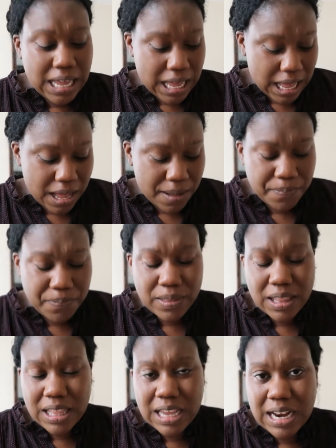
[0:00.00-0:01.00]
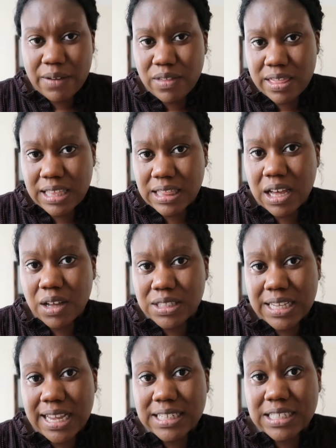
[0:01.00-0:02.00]
Another thing that I'd
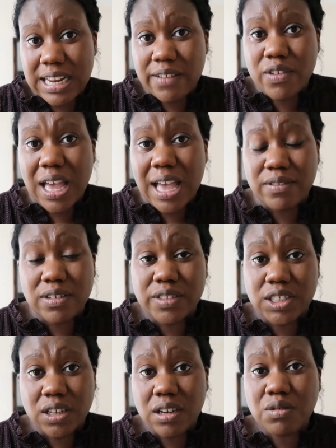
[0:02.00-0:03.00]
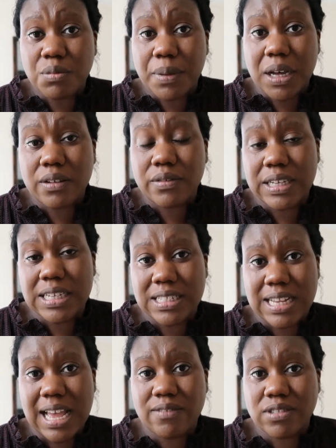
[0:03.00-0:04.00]
say, actually, if you're having a vaginal birth, is
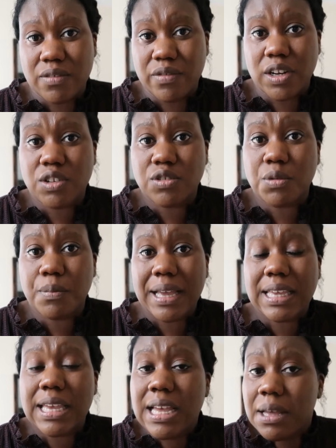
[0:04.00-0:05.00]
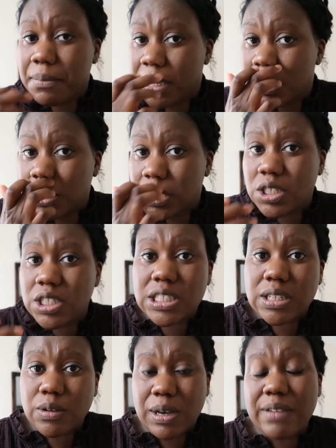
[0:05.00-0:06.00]
to have something loose or baggy, because
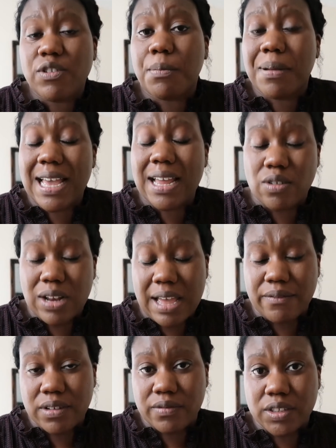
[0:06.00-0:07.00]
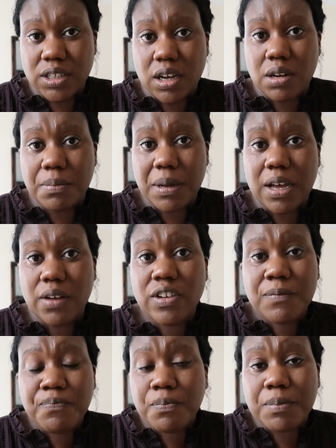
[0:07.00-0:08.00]
or if you plan on having a vaginal birth,
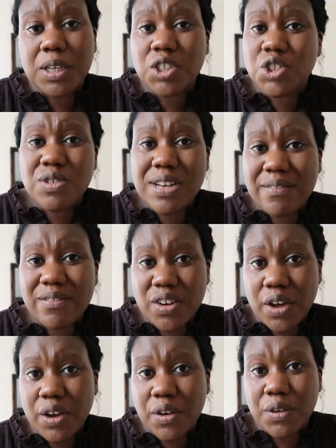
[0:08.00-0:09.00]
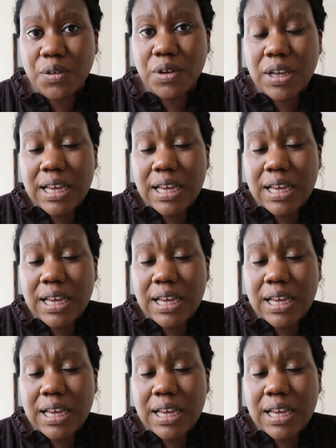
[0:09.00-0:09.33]
because you never know.